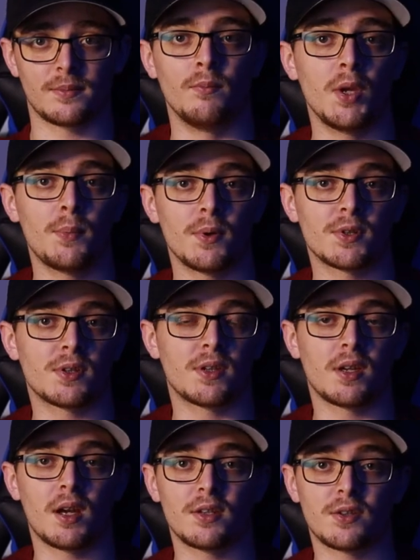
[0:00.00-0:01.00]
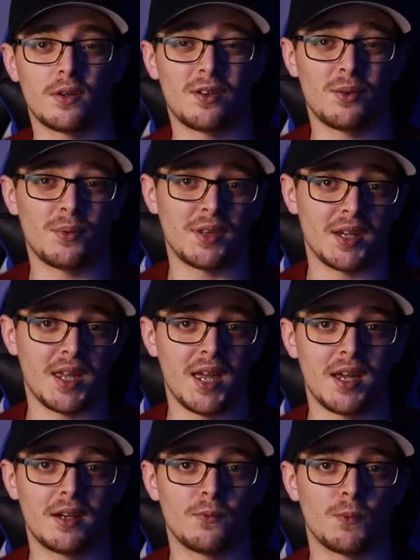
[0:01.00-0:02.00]
Me personally, I started out with a
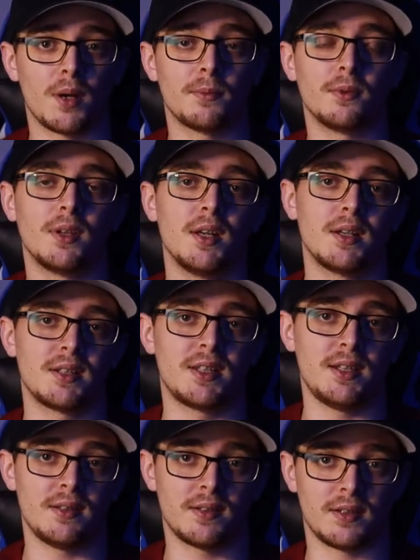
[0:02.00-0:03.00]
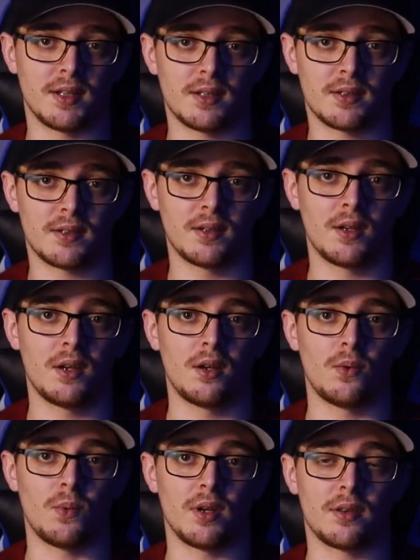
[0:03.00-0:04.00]
Canon Rebel T6
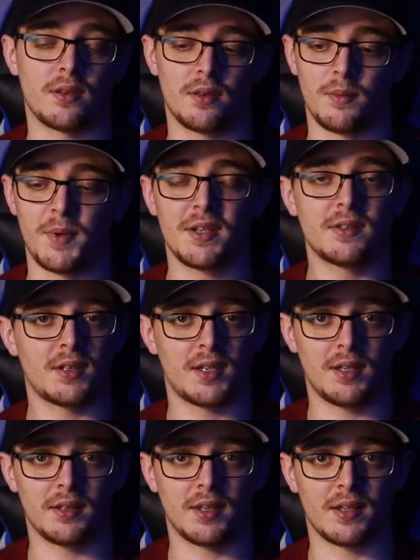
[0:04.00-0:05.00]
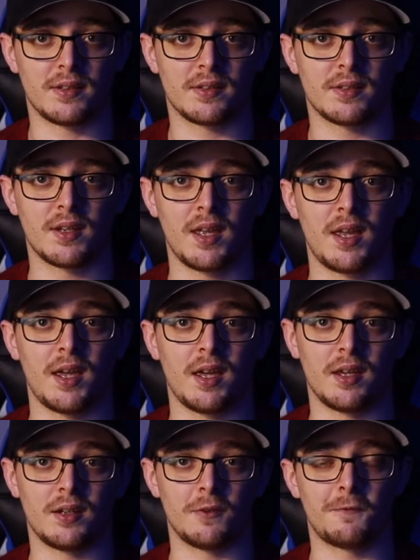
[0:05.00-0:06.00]
with the basic kit lens
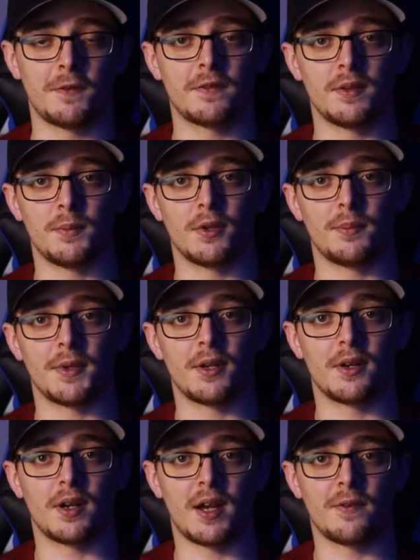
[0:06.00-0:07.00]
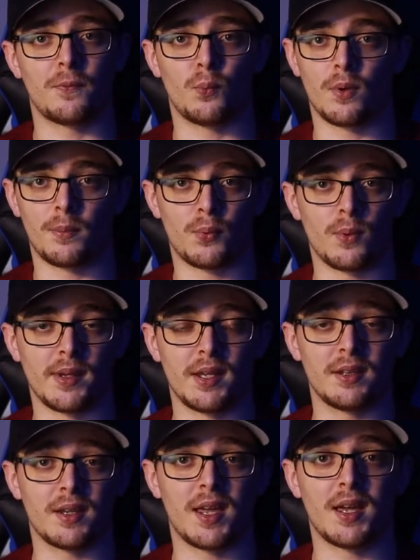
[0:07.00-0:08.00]
and a 50mm
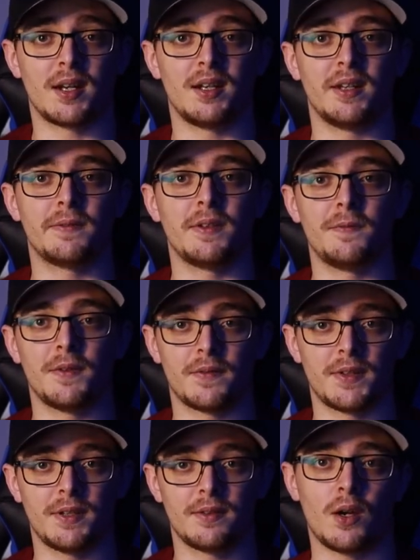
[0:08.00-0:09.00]
f1.8, the Canon Nifty 50.